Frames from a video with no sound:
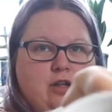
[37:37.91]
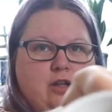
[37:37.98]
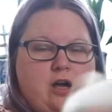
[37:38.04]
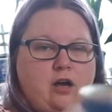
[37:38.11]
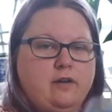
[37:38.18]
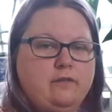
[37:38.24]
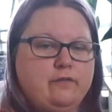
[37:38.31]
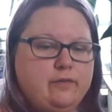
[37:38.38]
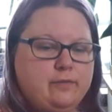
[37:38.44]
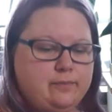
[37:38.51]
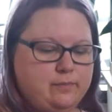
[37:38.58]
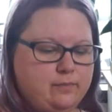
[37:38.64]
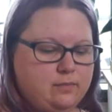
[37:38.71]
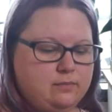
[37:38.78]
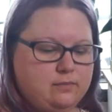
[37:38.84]
of
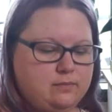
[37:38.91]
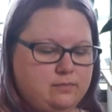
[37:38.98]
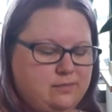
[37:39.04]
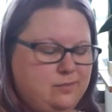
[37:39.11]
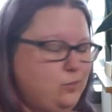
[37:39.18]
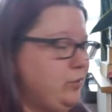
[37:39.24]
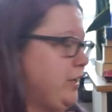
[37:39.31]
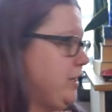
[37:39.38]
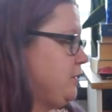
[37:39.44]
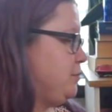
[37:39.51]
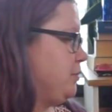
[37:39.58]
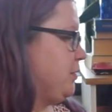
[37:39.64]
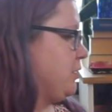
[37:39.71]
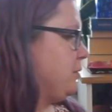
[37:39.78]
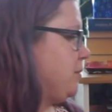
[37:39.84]
weird
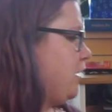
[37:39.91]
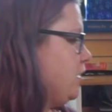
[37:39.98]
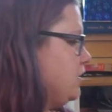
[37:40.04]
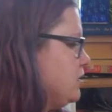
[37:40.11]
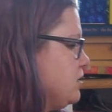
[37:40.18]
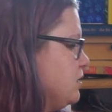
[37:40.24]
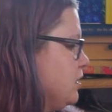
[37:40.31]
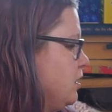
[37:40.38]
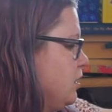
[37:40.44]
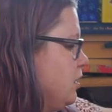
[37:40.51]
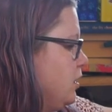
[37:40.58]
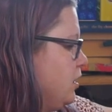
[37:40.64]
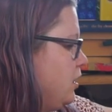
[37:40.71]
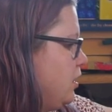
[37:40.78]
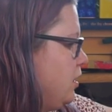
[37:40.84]
bookmarks.
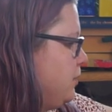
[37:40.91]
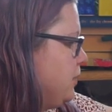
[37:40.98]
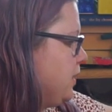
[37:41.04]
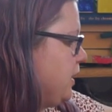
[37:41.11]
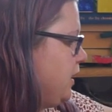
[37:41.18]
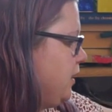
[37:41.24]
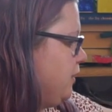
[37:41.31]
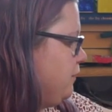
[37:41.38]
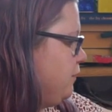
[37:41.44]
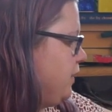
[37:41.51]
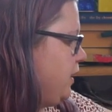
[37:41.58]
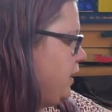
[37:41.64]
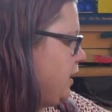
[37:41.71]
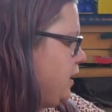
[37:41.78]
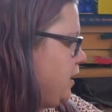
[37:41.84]
Um, can it fit
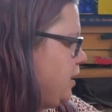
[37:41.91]
here?